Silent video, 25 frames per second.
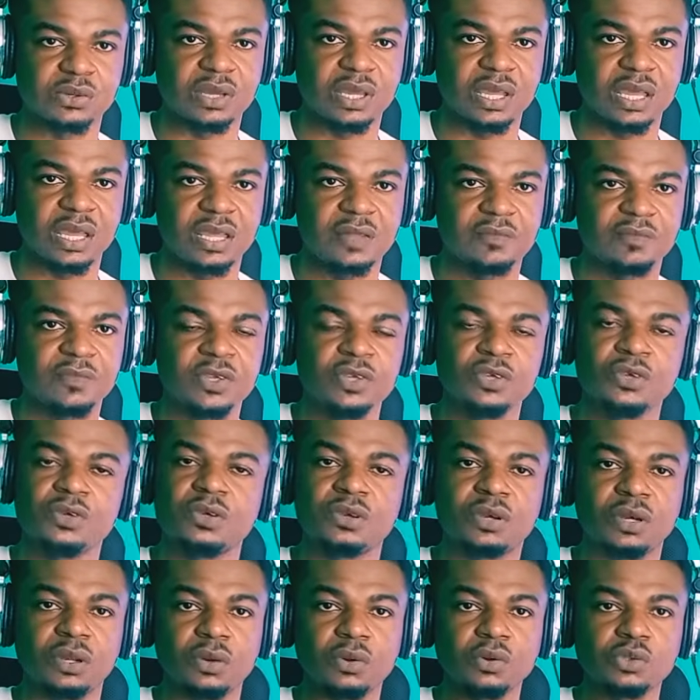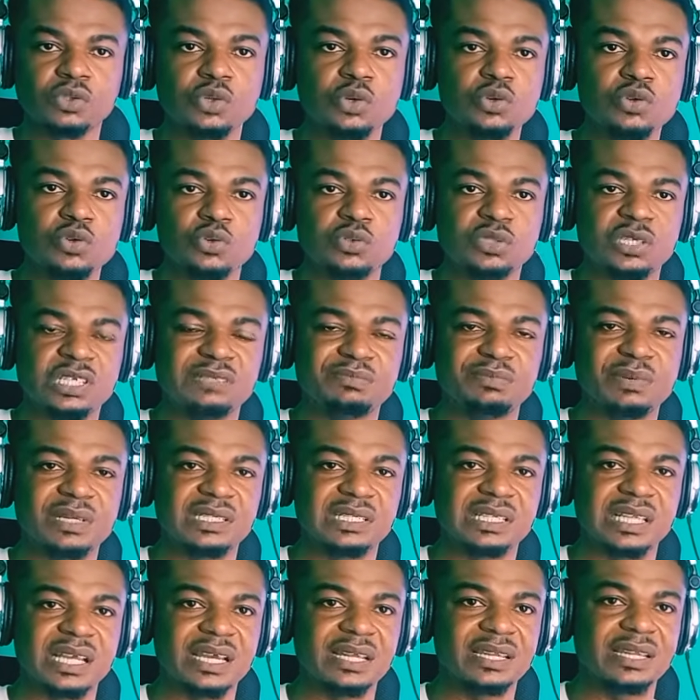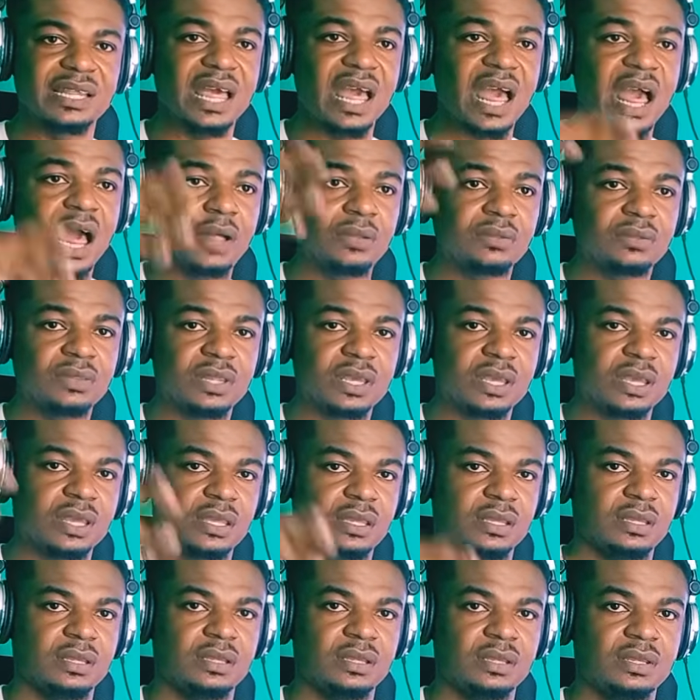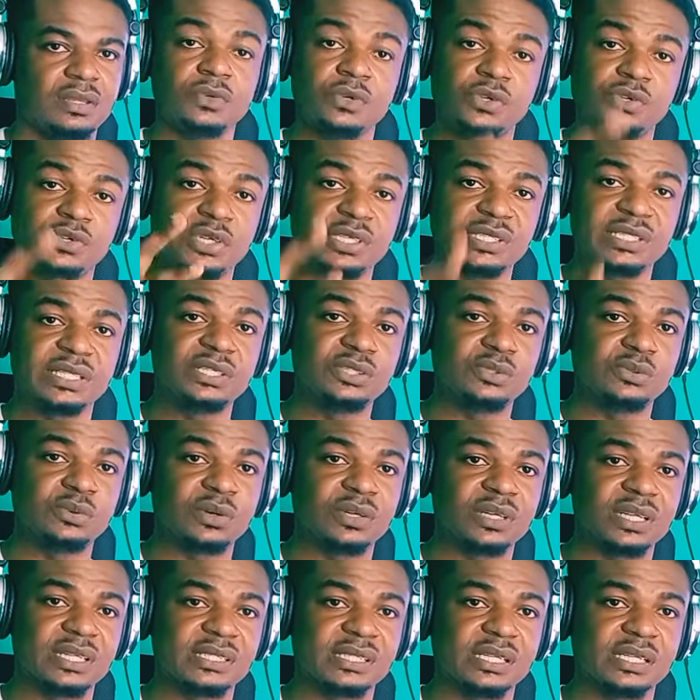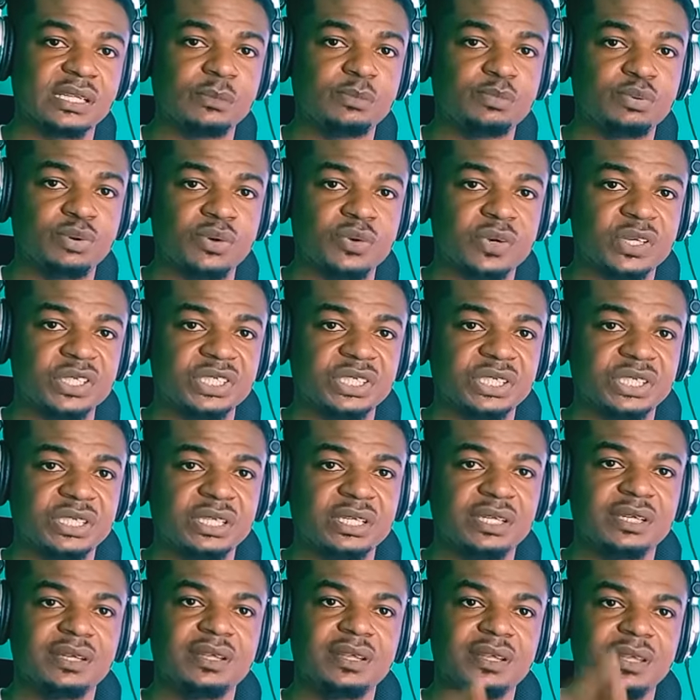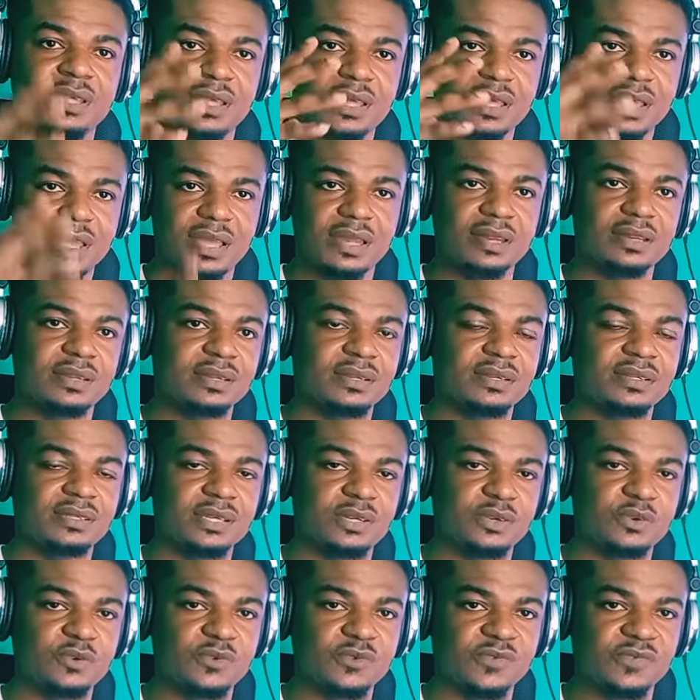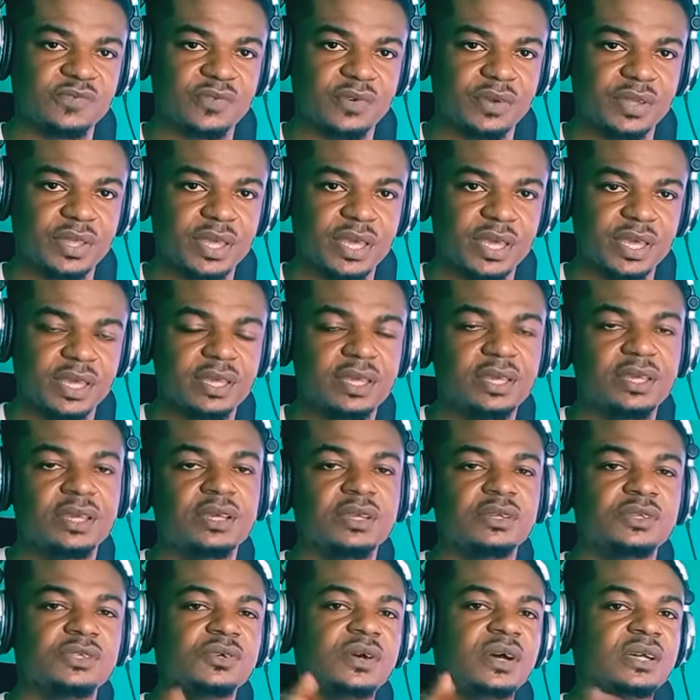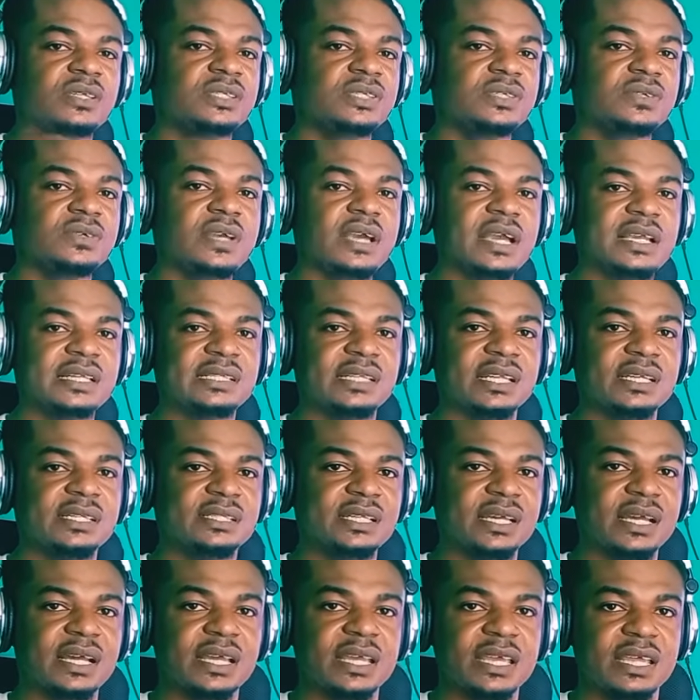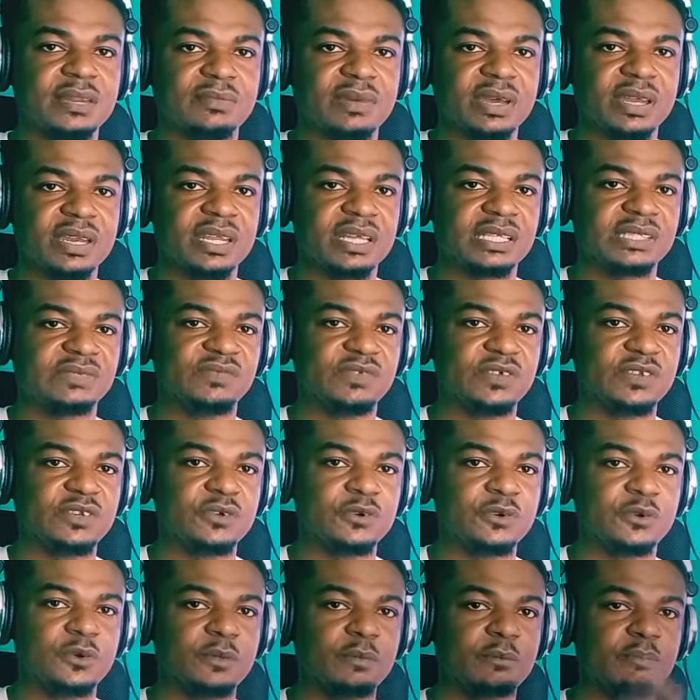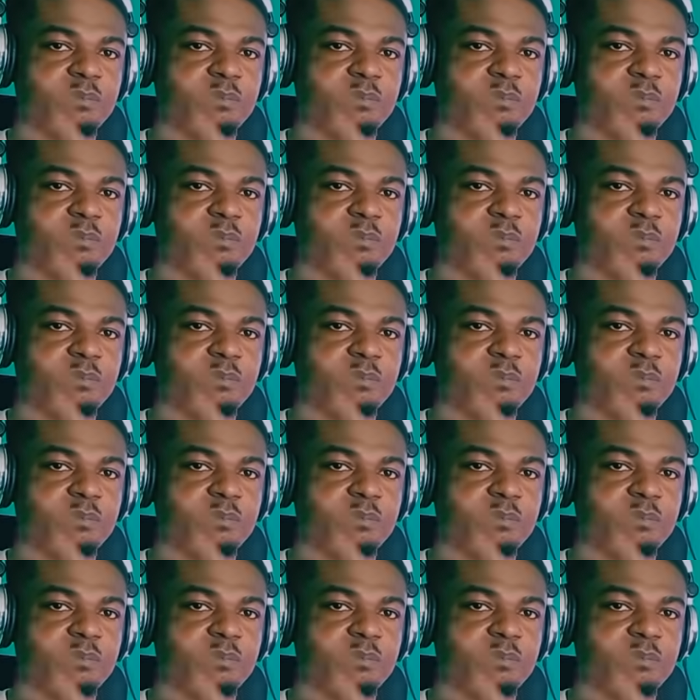Okay, you can also use this bass line out there. You just need to understand the progression and the groove. Okay, so I'll see you guys later in my next video.